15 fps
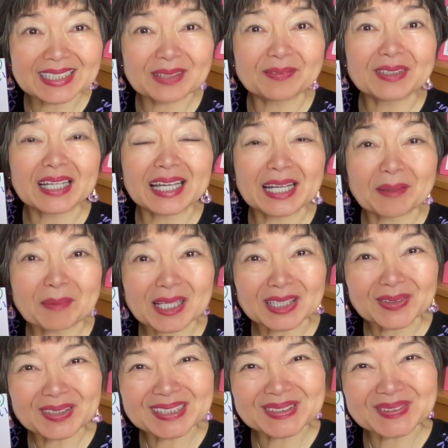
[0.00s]
of the
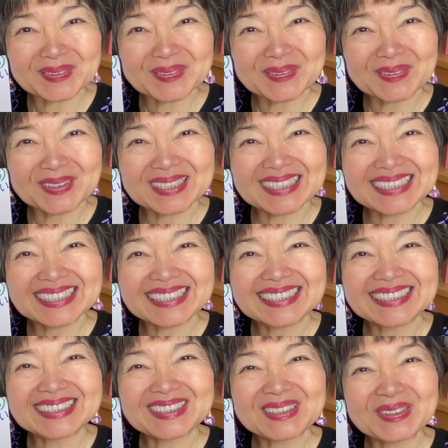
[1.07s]
elementary school.
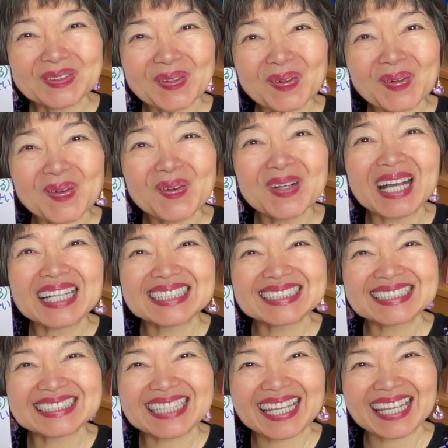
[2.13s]

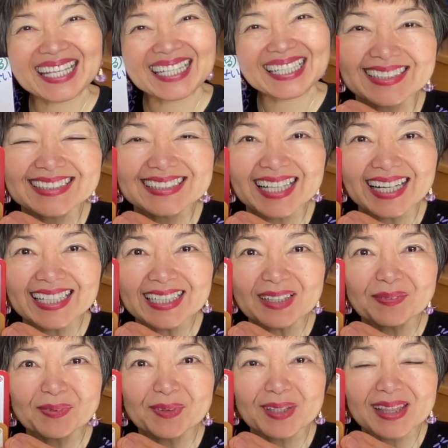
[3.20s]
Shogakusei. Design
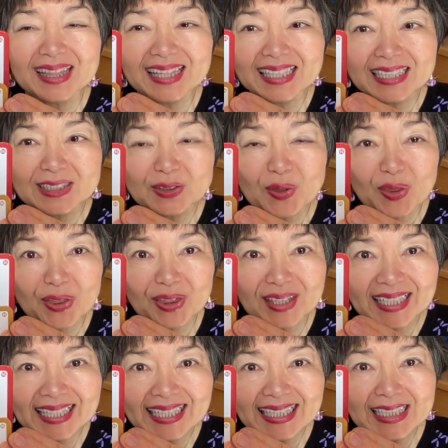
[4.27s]
of these
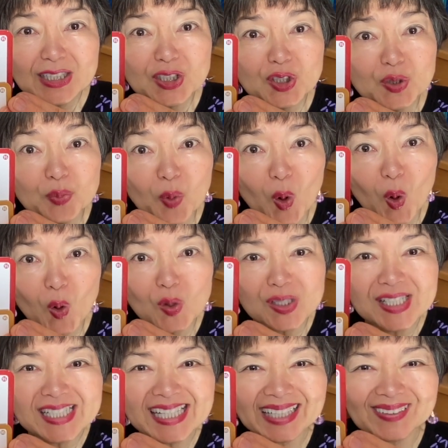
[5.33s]
three small
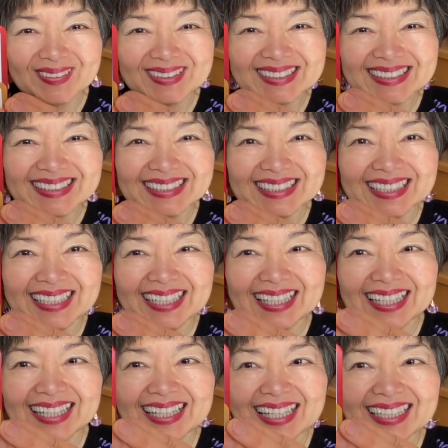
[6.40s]
shells.
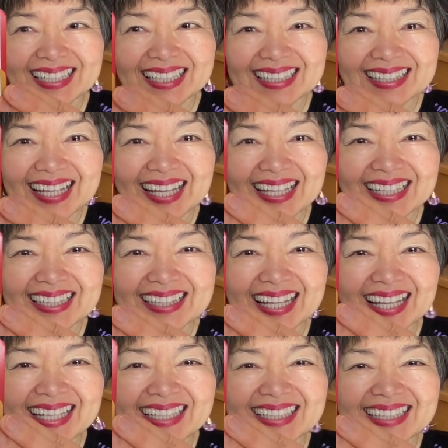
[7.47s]
Then ten,
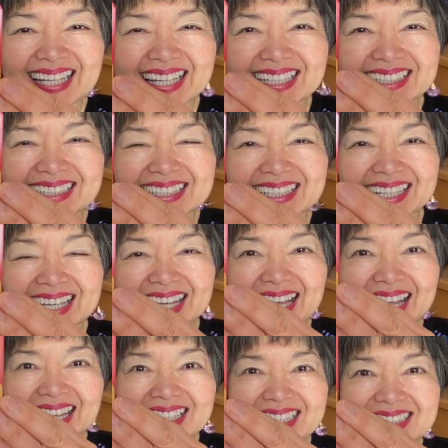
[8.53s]
ten, ten.
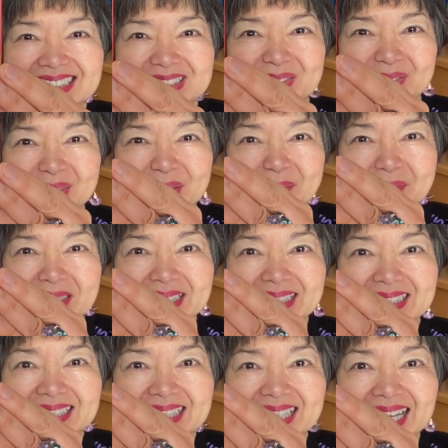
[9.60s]
And this is gonna be
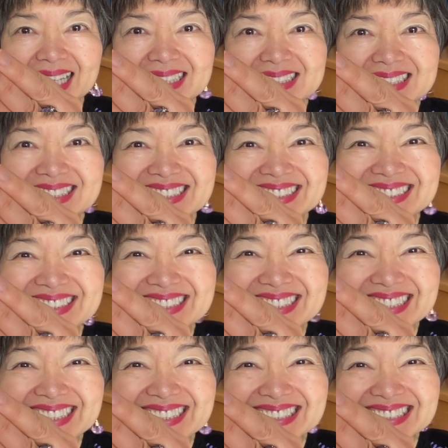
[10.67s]
the kanji
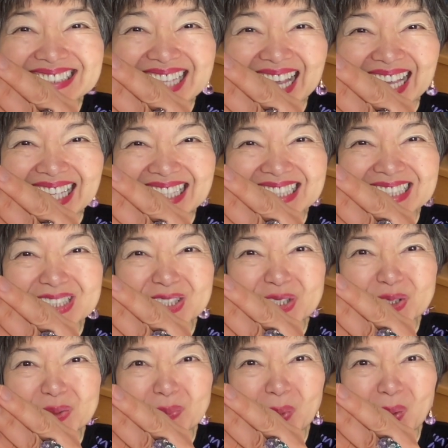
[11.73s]
chisai,
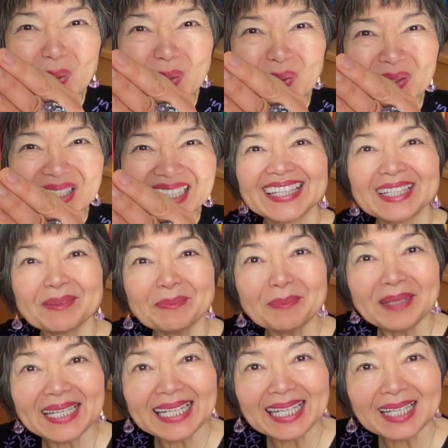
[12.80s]
small. The
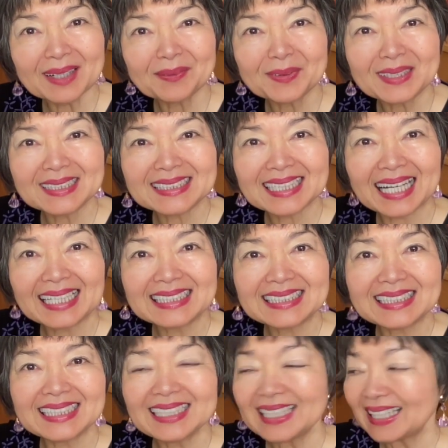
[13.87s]
meaning of this
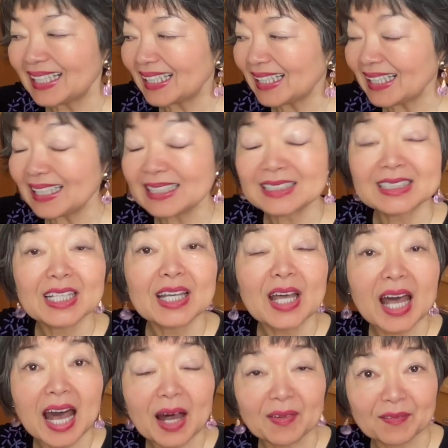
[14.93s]
kanji is
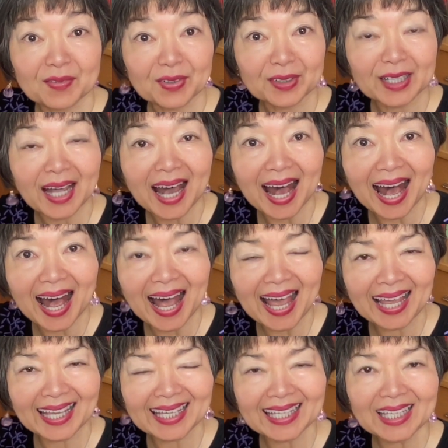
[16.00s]
very
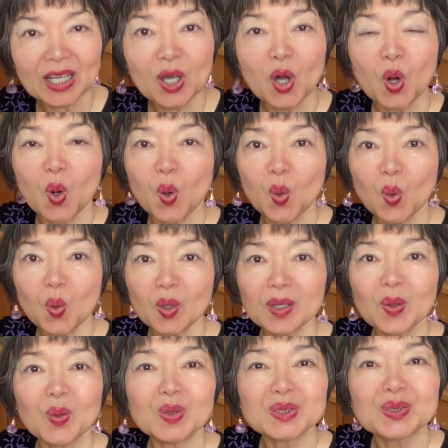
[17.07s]
high or
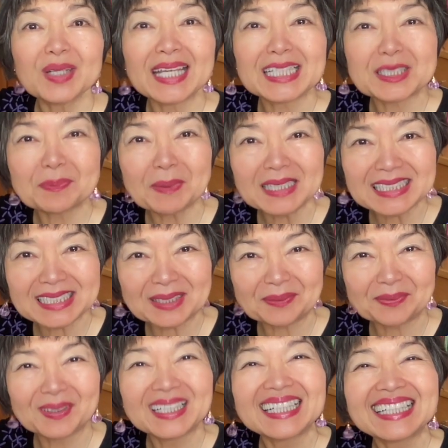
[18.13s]
also
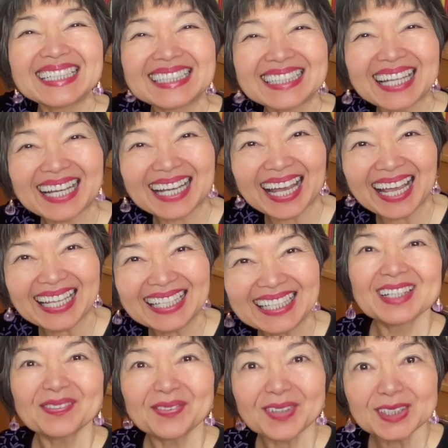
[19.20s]
expensive. Takai.
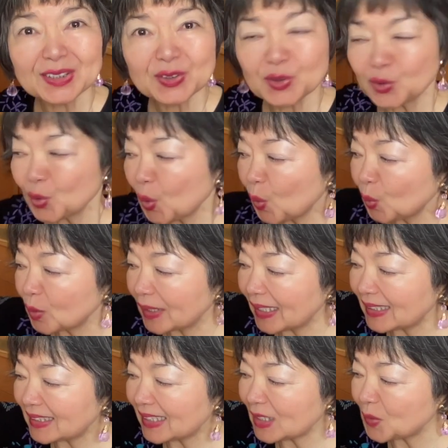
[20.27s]
The first stroke
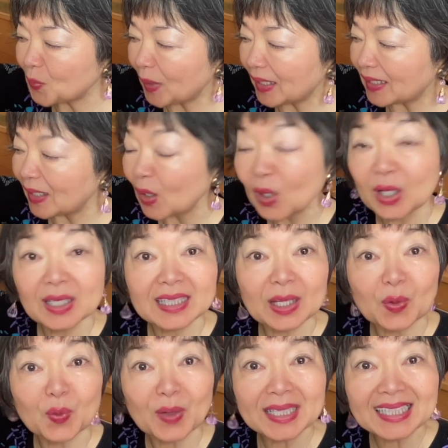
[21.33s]
is this one,
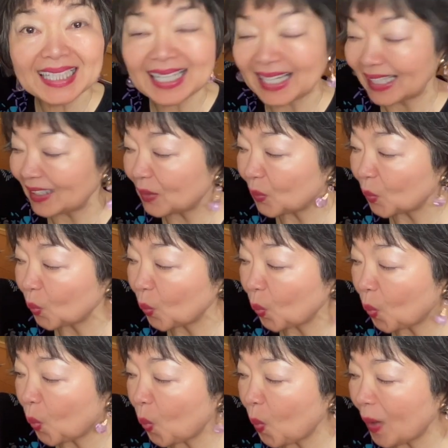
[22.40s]
the red line.
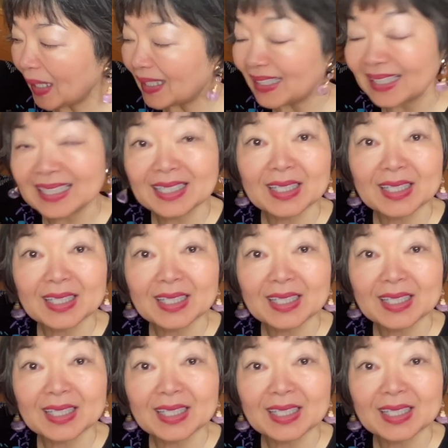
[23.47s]
1.